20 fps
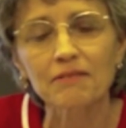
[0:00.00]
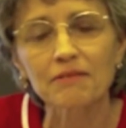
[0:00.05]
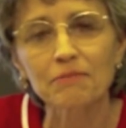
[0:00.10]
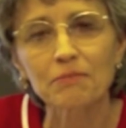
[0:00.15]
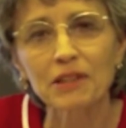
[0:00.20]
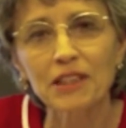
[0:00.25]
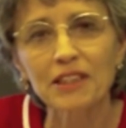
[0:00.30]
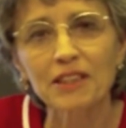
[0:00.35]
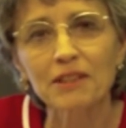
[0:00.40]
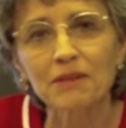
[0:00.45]

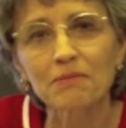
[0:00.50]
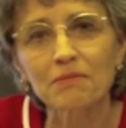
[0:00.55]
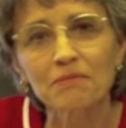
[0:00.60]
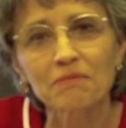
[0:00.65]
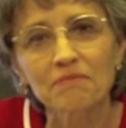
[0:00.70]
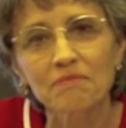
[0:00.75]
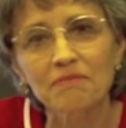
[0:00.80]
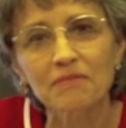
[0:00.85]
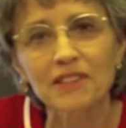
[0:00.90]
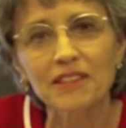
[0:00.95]
become
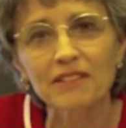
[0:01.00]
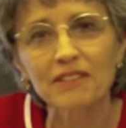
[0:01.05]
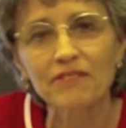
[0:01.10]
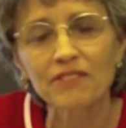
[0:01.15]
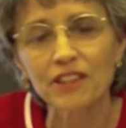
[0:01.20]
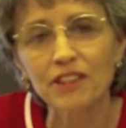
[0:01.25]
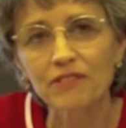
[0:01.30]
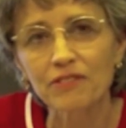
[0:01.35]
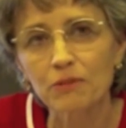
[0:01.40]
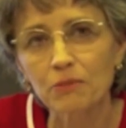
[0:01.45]

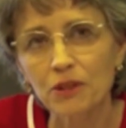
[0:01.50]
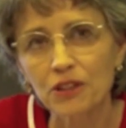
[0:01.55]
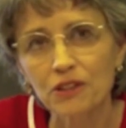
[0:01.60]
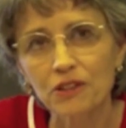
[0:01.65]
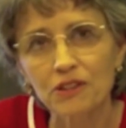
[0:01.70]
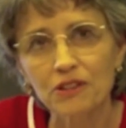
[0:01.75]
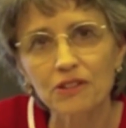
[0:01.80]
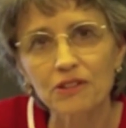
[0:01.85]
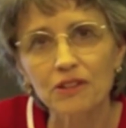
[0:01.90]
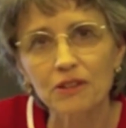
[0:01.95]
very
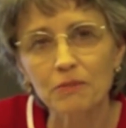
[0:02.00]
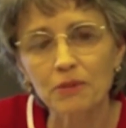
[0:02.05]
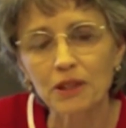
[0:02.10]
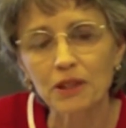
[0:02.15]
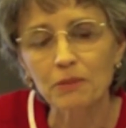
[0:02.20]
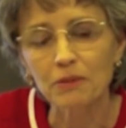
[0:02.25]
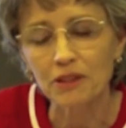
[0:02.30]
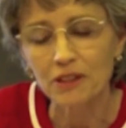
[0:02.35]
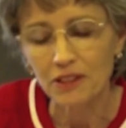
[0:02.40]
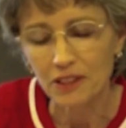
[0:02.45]
familiar to the
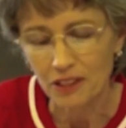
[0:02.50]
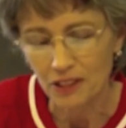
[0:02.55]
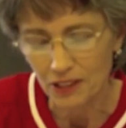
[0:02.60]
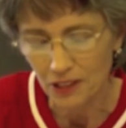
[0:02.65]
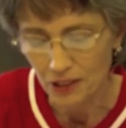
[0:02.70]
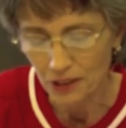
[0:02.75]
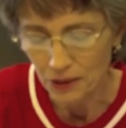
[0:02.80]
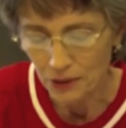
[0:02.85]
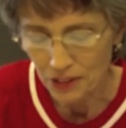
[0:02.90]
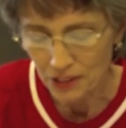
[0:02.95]
people in the
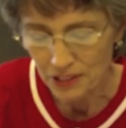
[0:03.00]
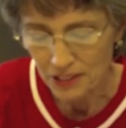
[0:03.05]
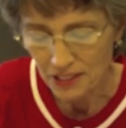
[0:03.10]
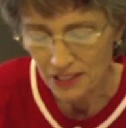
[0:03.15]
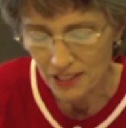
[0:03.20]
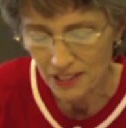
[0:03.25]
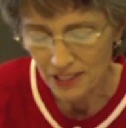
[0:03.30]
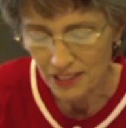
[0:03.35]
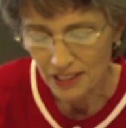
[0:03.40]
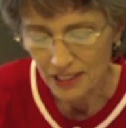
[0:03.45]
Dakotas.
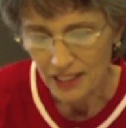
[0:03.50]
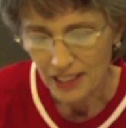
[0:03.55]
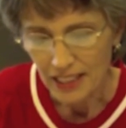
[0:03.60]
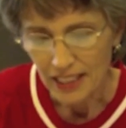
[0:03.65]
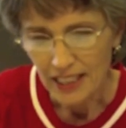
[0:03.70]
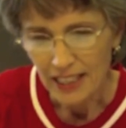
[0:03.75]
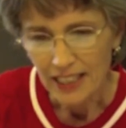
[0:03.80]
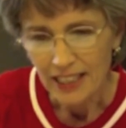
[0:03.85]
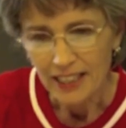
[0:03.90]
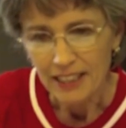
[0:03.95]

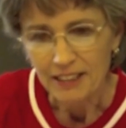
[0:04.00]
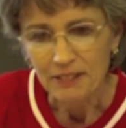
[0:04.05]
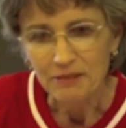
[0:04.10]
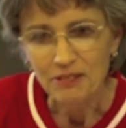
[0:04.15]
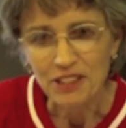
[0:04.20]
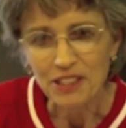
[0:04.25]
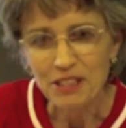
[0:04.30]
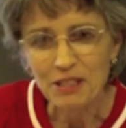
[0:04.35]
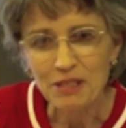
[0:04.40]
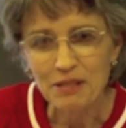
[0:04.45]

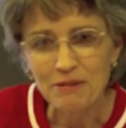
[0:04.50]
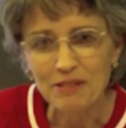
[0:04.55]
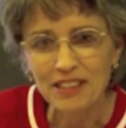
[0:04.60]
Just